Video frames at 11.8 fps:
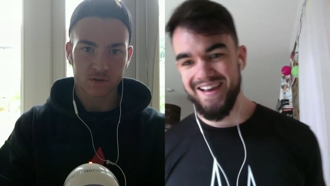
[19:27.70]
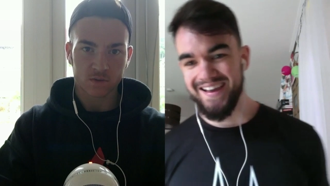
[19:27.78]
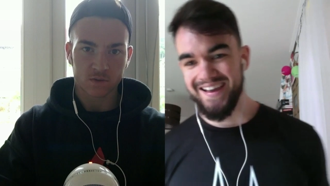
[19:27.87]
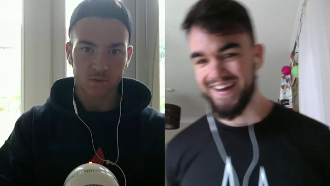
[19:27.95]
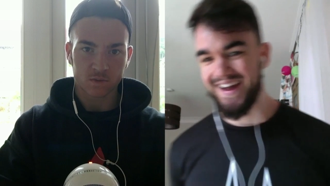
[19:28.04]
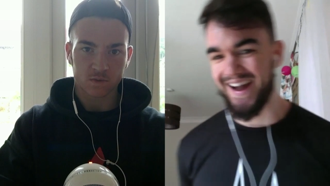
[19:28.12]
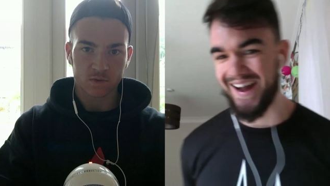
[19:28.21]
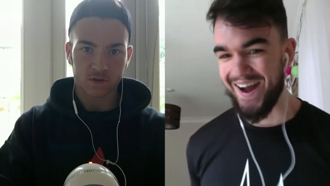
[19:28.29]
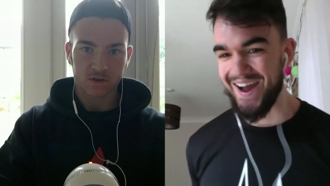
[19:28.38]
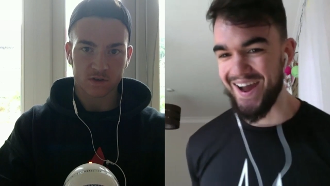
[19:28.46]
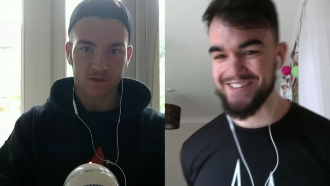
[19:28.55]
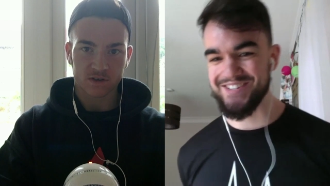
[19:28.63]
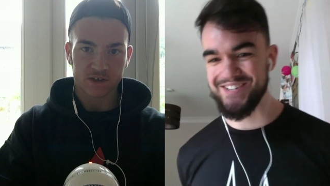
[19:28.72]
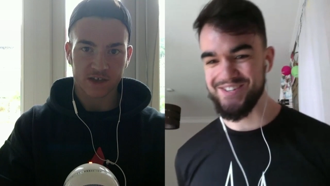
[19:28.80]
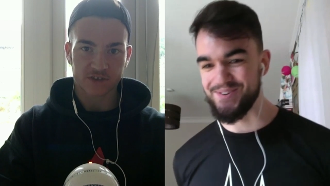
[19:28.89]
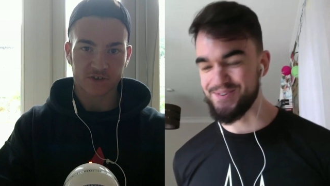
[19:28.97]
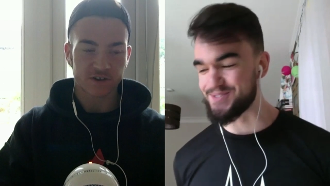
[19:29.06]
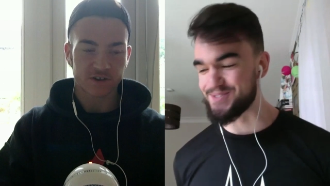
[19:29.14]
Speaker 1: I actually use
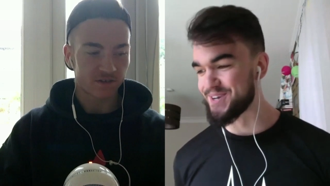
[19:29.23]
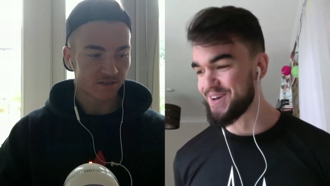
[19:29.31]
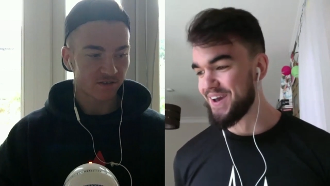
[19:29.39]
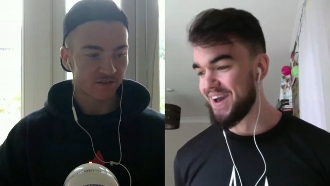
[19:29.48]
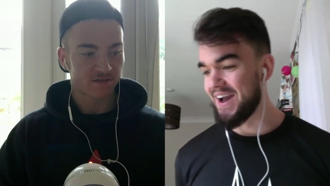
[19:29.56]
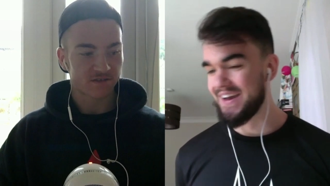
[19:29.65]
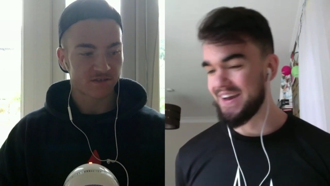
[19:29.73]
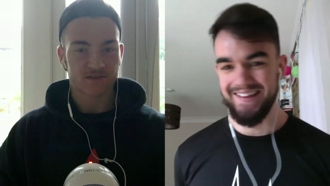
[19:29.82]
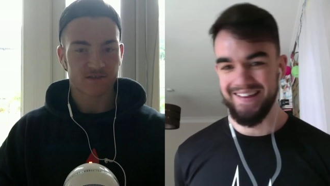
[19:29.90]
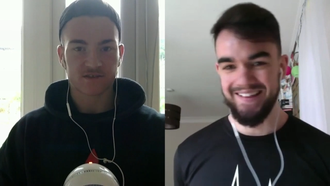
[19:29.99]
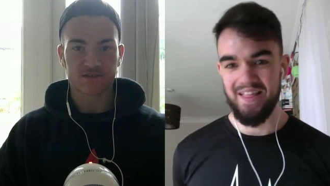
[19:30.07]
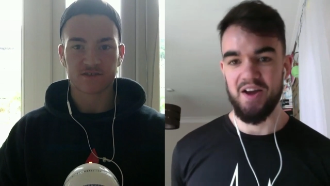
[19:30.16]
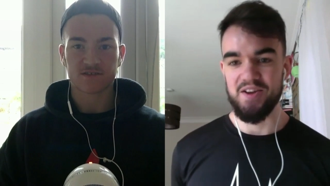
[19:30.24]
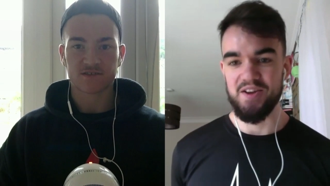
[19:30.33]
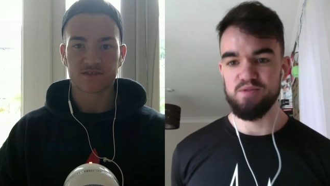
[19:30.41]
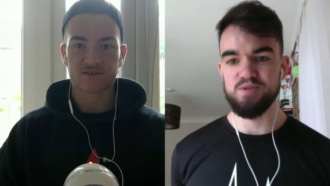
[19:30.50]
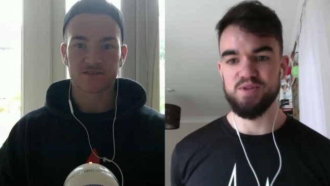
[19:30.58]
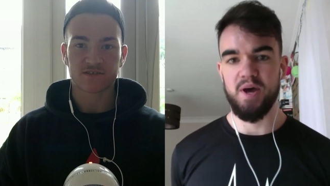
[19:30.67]
Gatorade. I
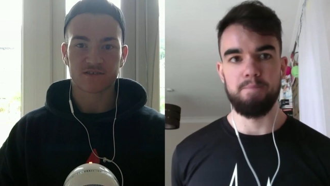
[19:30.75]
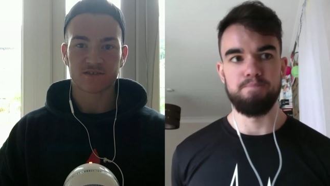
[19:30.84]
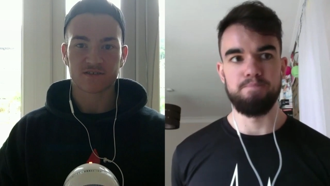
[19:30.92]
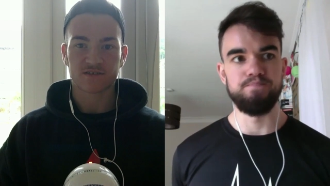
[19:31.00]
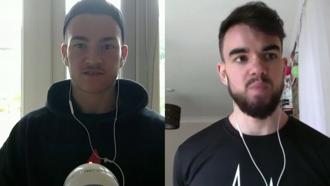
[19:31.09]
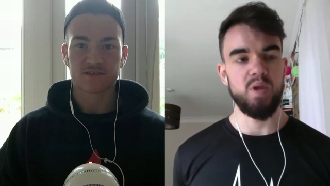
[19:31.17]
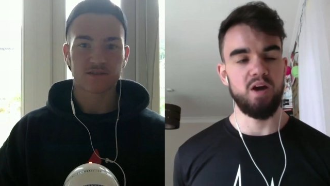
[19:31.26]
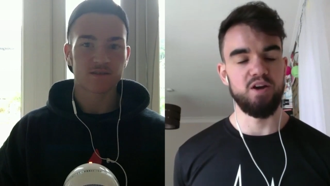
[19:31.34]
use um. I go